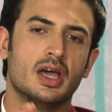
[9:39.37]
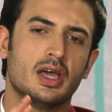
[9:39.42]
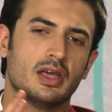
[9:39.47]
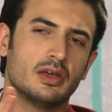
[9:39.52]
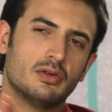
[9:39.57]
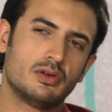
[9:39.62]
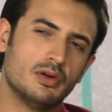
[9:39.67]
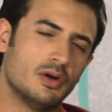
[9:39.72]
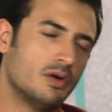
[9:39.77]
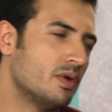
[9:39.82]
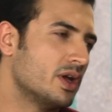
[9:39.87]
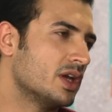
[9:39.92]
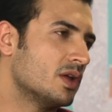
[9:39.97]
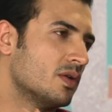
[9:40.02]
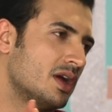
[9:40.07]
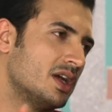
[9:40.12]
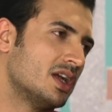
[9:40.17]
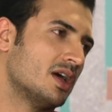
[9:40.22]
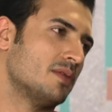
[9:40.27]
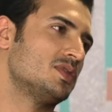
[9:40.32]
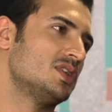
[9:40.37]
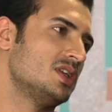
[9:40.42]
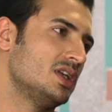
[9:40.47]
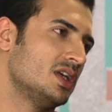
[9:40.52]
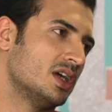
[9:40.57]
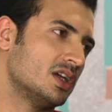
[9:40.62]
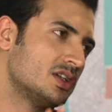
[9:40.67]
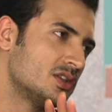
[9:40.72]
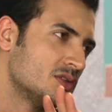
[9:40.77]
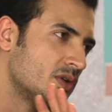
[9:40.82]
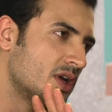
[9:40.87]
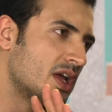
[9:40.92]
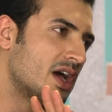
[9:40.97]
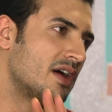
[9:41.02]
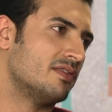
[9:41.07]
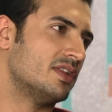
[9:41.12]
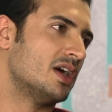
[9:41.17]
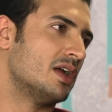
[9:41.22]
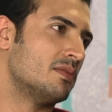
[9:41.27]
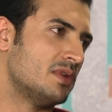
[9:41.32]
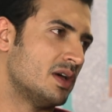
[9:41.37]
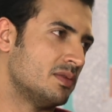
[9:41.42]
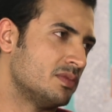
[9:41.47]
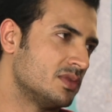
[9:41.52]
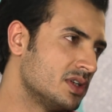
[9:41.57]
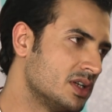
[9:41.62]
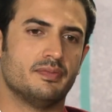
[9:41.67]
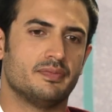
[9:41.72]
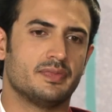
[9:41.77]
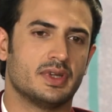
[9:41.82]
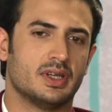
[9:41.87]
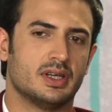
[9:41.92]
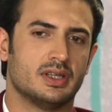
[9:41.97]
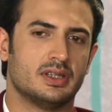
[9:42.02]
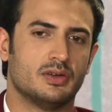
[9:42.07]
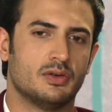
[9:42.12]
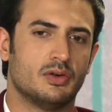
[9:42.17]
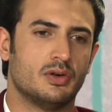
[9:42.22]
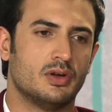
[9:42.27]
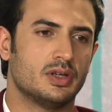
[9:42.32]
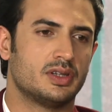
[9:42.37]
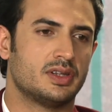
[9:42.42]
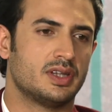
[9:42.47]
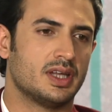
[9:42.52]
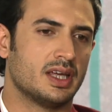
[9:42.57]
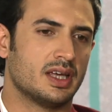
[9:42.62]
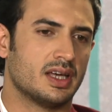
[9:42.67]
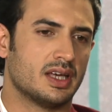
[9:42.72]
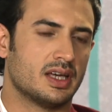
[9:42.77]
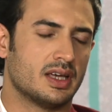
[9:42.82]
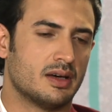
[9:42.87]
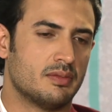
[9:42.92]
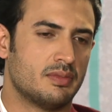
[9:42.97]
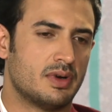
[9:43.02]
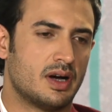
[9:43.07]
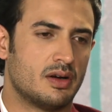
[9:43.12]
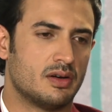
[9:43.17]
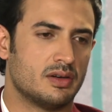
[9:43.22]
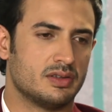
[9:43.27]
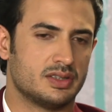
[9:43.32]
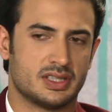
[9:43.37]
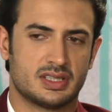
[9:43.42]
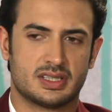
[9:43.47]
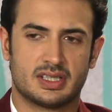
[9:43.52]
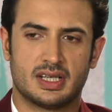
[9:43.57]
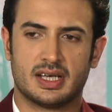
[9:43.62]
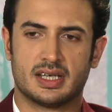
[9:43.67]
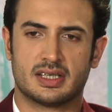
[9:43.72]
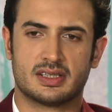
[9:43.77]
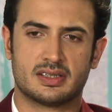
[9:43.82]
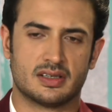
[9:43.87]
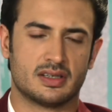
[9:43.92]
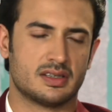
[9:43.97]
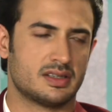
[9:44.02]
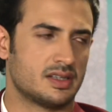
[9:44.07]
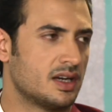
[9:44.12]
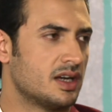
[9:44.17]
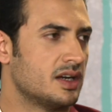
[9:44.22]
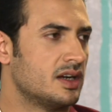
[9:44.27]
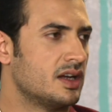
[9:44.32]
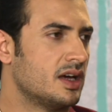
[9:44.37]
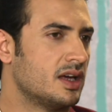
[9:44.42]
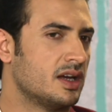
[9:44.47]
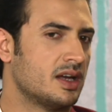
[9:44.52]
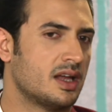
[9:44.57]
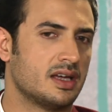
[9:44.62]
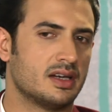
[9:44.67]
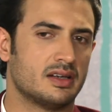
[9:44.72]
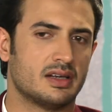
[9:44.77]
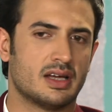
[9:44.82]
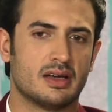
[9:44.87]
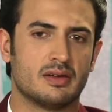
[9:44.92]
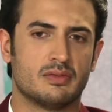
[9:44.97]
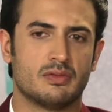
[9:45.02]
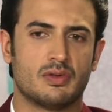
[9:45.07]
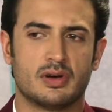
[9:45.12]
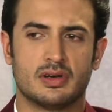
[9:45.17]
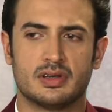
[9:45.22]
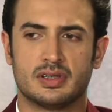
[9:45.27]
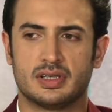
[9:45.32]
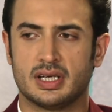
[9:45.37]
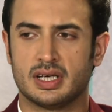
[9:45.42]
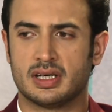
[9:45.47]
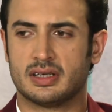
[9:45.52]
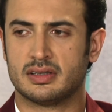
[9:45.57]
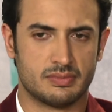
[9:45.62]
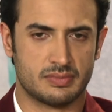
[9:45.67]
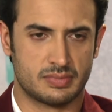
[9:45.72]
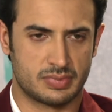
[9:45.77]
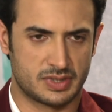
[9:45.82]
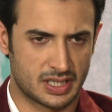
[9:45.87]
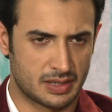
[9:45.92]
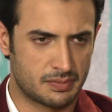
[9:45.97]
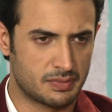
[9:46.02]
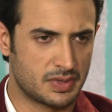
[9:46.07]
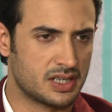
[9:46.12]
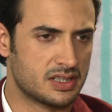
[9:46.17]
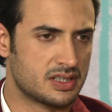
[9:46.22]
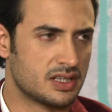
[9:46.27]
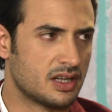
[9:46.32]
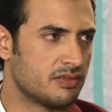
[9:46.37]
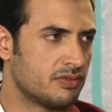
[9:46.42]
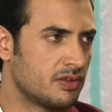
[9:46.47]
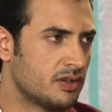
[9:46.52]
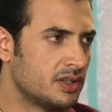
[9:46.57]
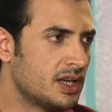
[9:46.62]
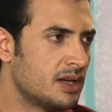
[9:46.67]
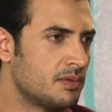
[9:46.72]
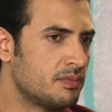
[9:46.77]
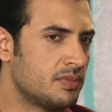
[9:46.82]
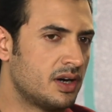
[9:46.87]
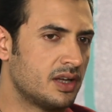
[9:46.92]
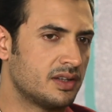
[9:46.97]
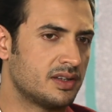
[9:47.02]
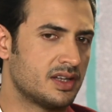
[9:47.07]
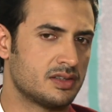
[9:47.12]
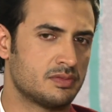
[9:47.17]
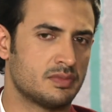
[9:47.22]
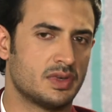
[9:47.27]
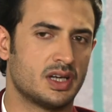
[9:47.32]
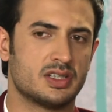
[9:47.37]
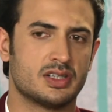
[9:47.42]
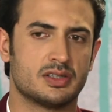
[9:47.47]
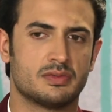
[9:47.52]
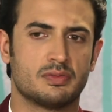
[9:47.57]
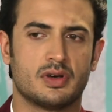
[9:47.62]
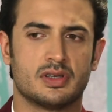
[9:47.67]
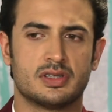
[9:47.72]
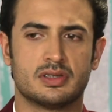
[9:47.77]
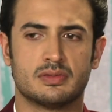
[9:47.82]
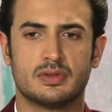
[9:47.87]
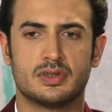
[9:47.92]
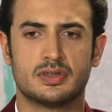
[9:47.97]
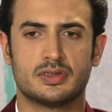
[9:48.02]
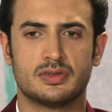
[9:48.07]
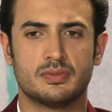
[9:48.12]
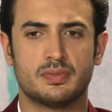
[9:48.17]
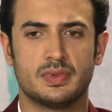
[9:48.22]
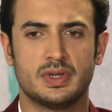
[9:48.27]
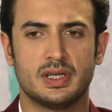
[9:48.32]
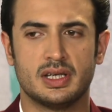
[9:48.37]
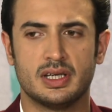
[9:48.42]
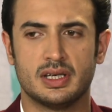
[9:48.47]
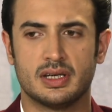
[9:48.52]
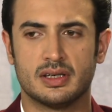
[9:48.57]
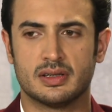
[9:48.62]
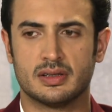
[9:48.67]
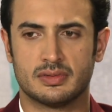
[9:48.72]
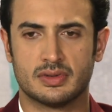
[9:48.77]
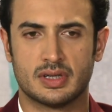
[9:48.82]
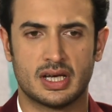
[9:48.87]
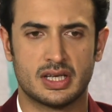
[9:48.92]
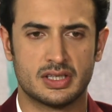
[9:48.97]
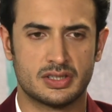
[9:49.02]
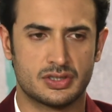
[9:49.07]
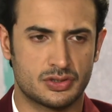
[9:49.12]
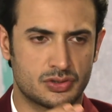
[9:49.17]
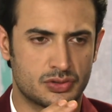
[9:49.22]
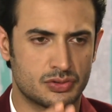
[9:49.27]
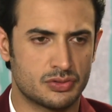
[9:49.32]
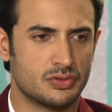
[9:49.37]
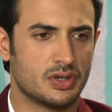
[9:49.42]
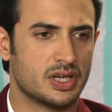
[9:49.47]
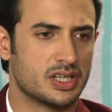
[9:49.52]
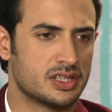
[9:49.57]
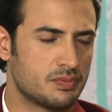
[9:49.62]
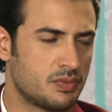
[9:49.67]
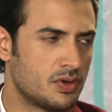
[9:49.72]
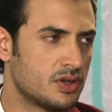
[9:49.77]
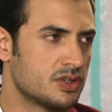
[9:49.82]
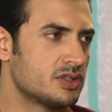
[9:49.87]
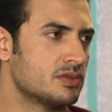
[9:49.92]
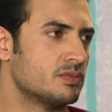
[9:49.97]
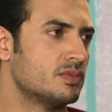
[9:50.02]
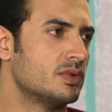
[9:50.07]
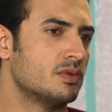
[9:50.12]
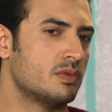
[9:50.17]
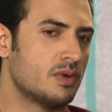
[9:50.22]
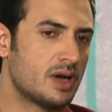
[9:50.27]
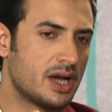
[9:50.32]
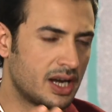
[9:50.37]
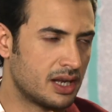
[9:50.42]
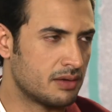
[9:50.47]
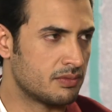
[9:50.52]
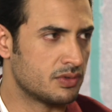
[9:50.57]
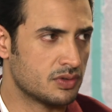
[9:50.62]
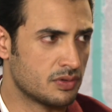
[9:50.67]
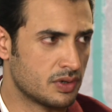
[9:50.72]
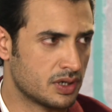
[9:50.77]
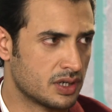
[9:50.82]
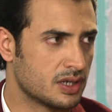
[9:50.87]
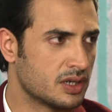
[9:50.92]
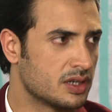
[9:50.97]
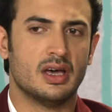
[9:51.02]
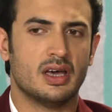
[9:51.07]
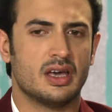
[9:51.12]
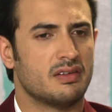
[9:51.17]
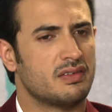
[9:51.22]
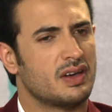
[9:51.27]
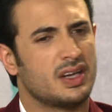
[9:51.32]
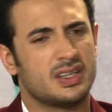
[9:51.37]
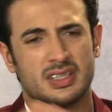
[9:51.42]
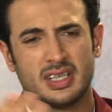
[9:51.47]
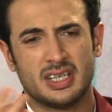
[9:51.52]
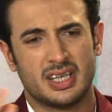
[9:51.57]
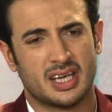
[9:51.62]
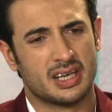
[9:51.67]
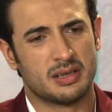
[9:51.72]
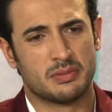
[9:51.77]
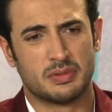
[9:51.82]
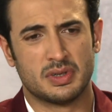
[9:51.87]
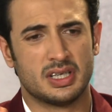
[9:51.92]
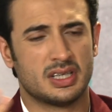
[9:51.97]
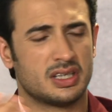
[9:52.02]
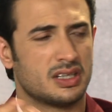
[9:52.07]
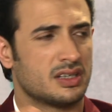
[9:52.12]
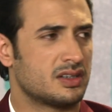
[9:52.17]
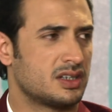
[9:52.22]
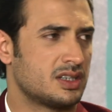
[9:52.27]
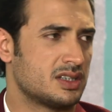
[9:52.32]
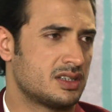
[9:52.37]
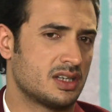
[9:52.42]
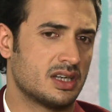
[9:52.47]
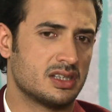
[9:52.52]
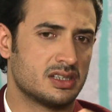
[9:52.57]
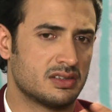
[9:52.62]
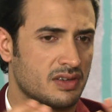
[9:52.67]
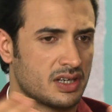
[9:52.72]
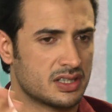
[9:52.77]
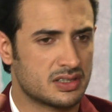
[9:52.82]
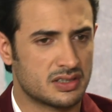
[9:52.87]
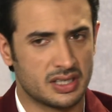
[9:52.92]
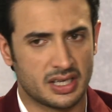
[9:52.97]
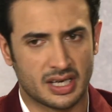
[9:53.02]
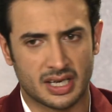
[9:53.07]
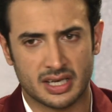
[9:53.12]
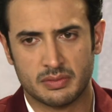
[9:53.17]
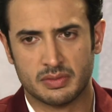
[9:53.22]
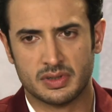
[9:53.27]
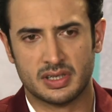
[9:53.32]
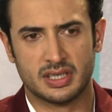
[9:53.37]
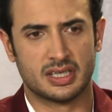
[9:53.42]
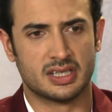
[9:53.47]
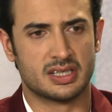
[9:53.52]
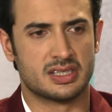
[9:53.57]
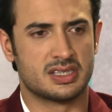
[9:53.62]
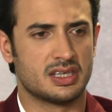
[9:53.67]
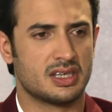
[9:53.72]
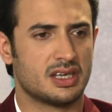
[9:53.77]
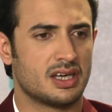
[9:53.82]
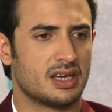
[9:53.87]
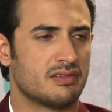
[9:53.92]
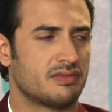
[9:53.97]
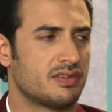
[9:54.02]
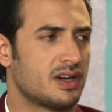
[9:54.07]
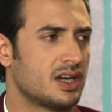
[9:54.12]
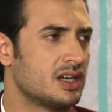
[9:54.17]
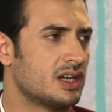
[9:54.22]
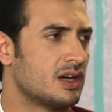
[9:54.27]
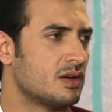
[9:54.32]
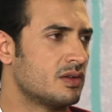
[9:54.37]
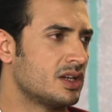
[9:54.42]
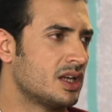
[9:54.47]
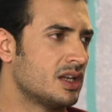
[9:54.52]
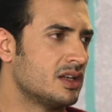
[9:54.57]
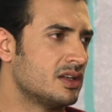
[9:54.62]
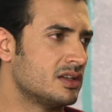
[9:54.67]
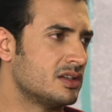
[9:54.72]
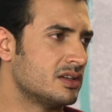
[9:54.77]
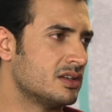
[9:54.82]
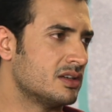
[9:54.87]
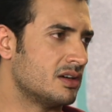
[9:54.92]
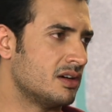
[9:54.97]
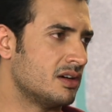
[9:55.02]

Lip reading: When you end up seeing it, you'll have that memory. The whole thing about, just like Sir said, and I want to set myself on that path as much as possible, to be as true as possible while I'm doing it. Eventually, anybody can criticize. Eventually, anybody can say and find out 10